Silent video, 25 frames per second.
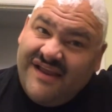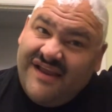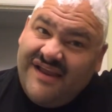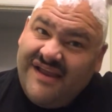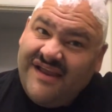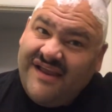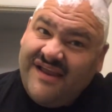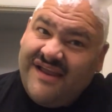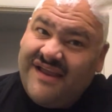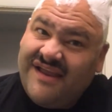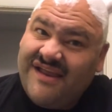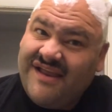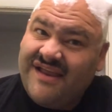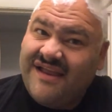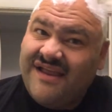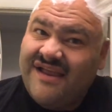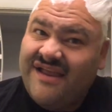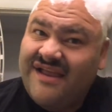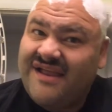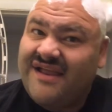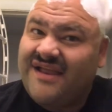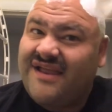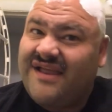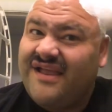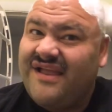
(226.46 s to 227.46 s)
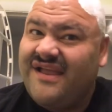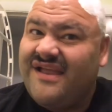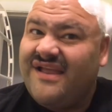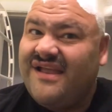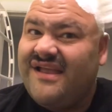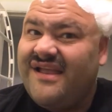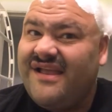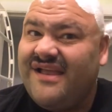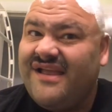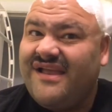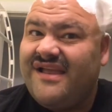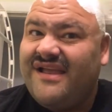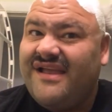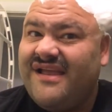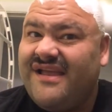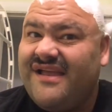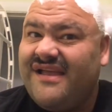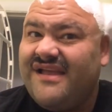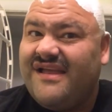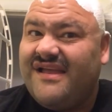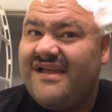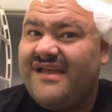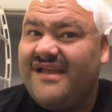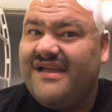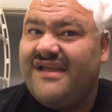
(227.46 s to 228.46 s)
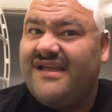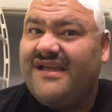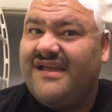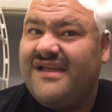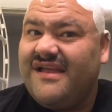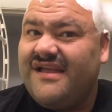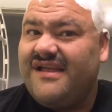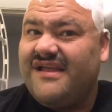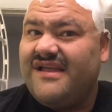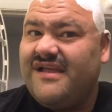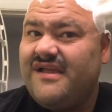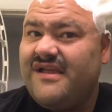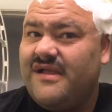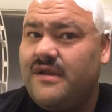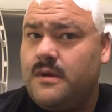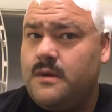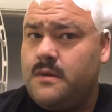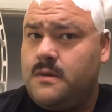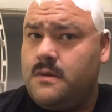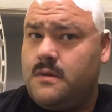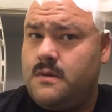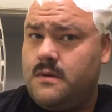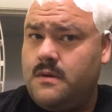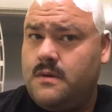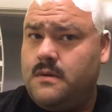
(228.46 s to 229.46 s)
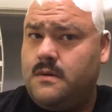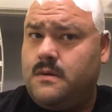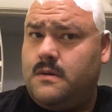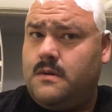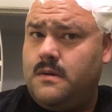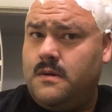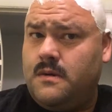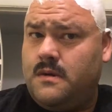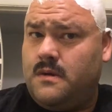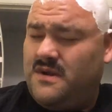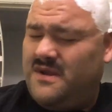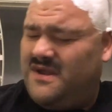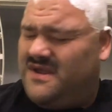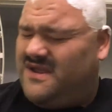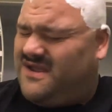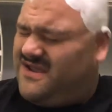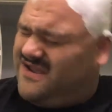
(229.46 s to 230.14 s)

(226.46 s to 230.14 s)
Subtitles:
(silence)